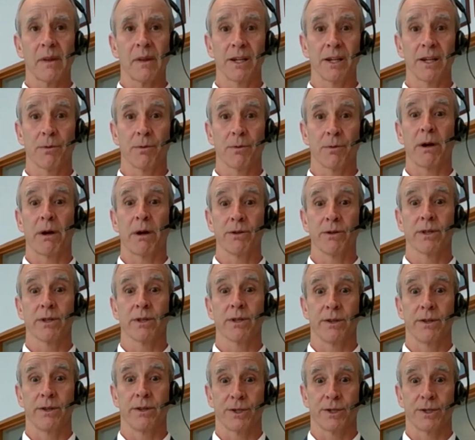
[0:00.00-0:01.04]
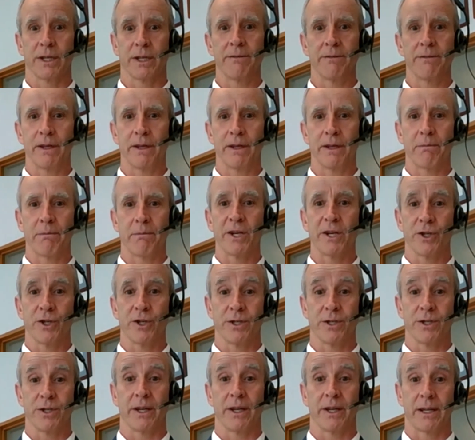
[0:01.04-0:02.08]
I suppose the significant
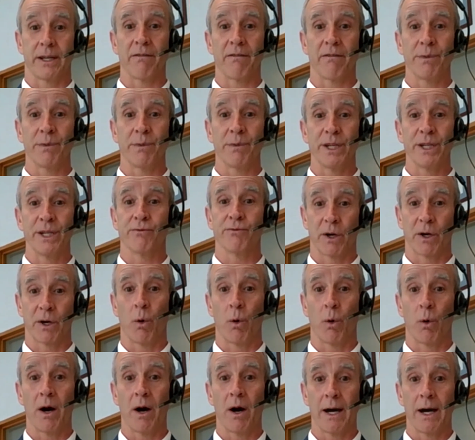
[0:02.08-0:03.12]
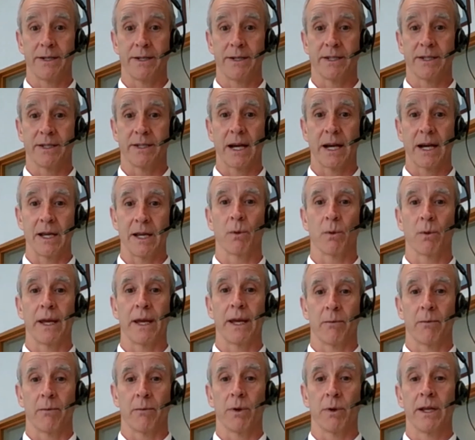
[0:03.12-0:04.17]
measures that government is required to take
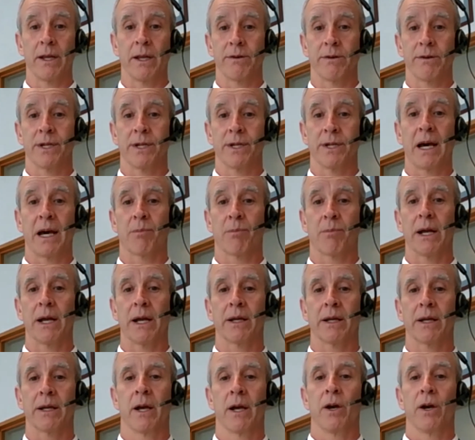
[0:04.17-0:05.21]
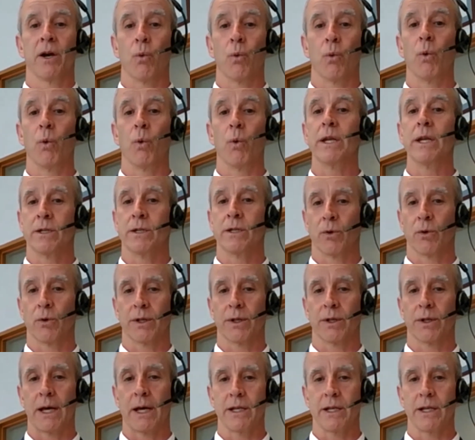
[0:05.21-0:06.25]
when there is an outbreak, we need to
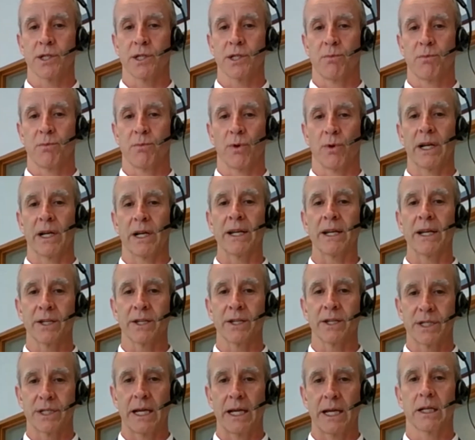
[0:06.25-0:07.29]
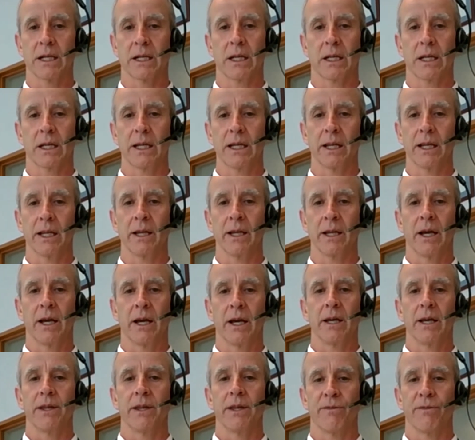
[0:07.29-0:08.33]
look at that in sport and understand clearly
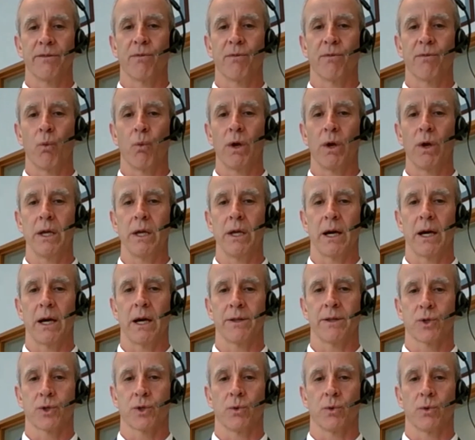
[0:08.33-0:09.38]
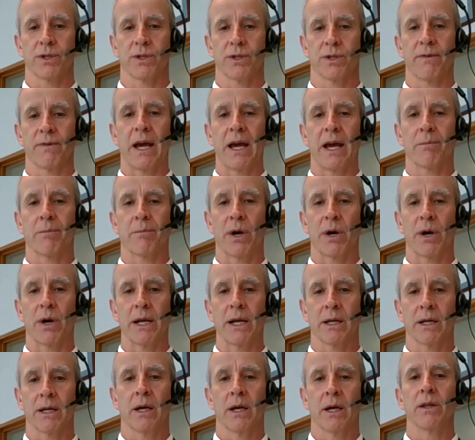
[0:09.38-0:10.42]
that if we are the source of an
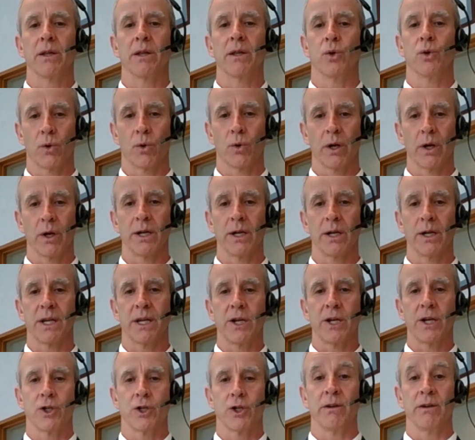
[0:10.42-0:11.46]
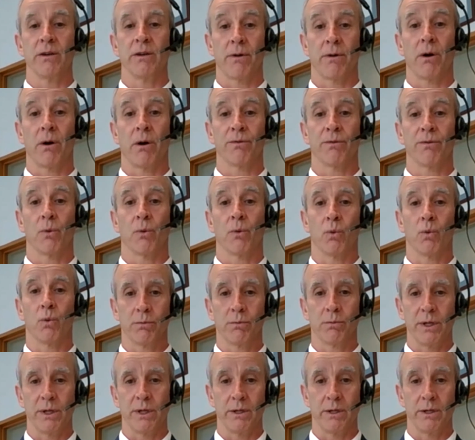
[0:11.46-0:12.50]
outbreak, the organisation involved
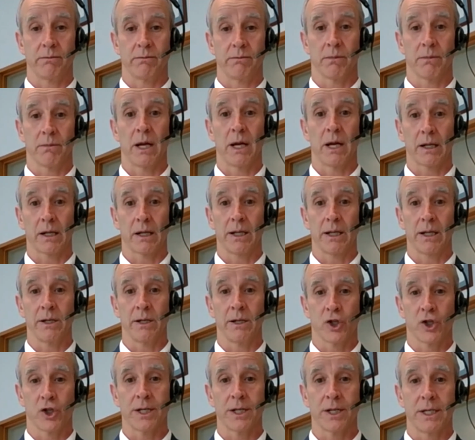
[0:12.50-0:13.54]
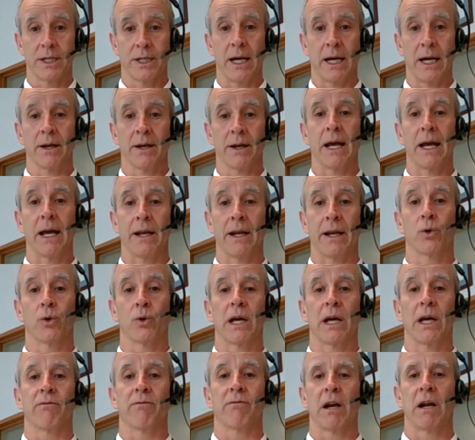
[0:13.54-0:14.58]
will be likely shut down, and it
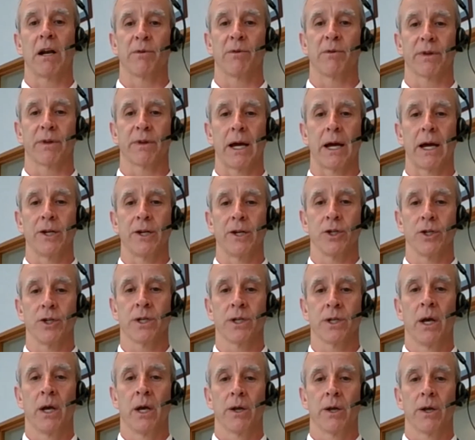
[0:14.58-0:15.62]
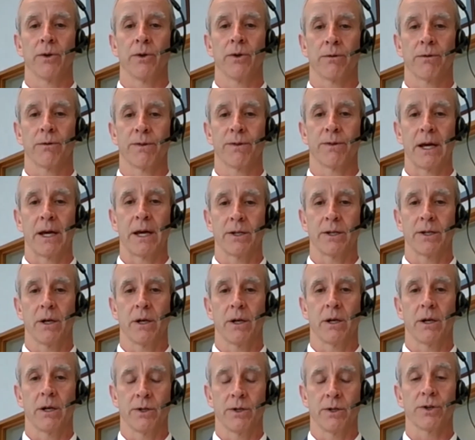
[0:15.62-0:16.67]
could have ramifications not
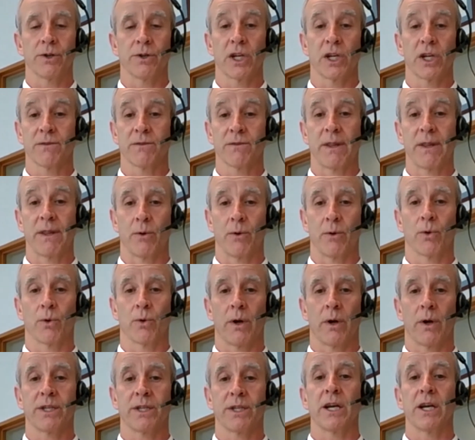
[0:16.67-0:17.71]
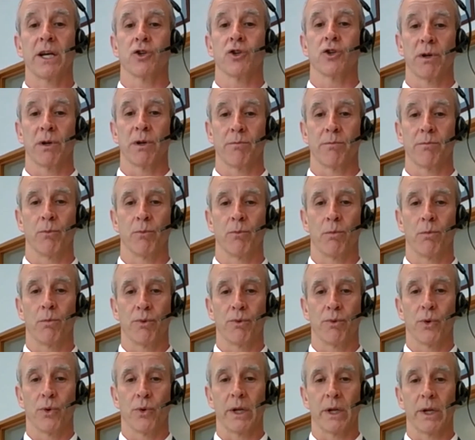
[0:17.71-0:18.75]
just for that organisation, but more
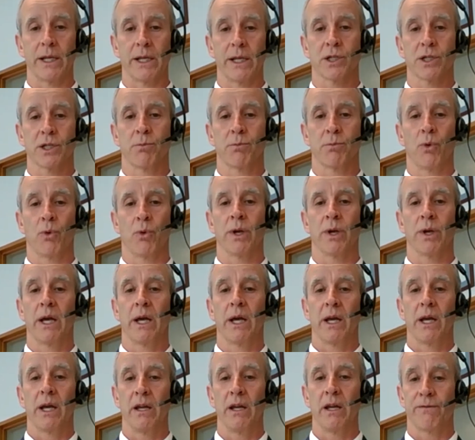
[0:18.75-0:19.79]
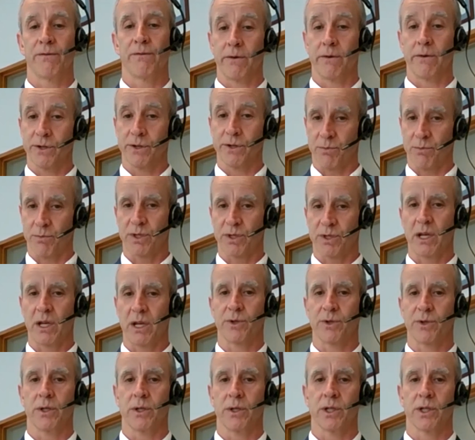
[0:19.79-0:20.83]
broadly in sport, if there is a
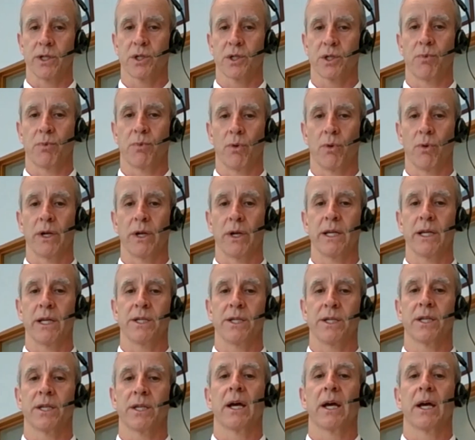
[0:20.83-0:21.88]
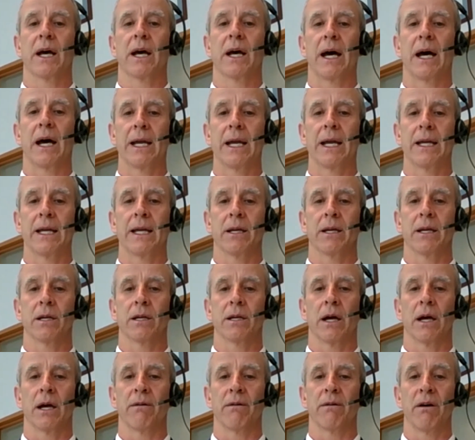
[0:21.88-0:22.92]
perception that sport is a
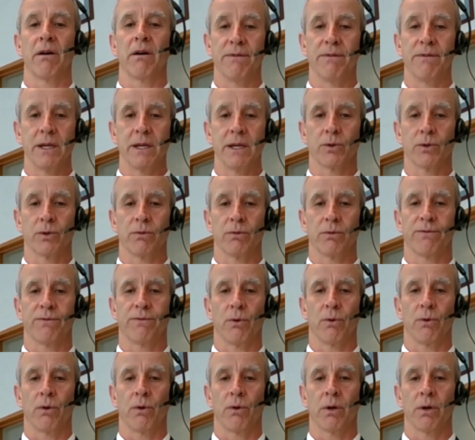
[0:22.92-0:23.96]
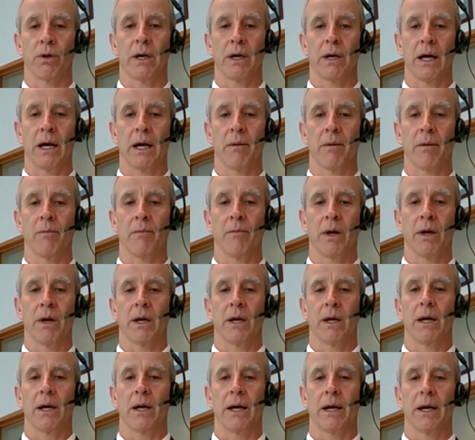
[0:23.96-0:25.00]
vehicle for
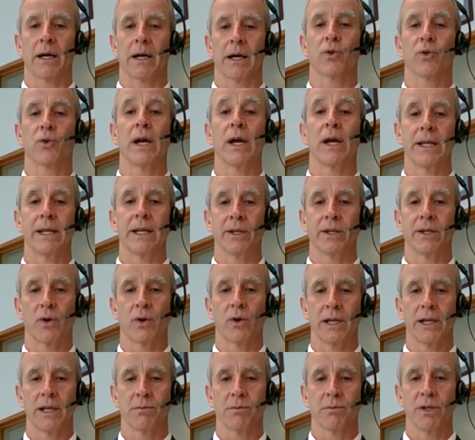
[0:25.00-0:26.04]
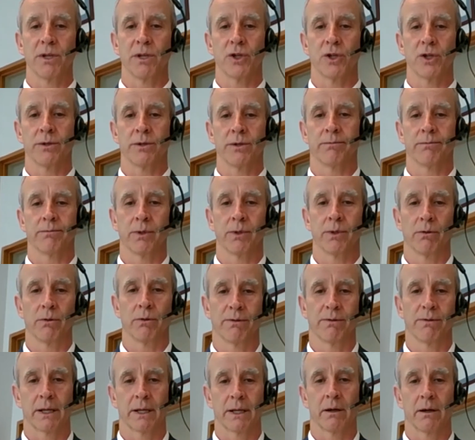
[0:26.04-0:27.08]
creating transmission
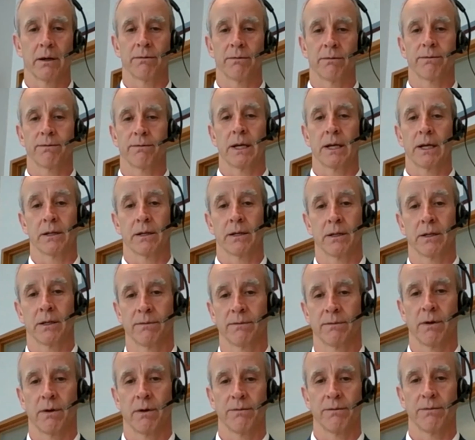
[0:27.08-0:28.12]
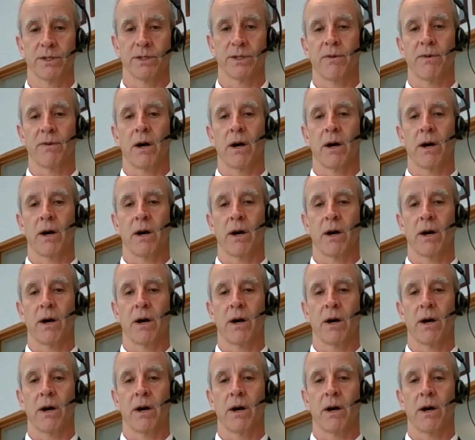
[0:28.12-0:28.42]
of this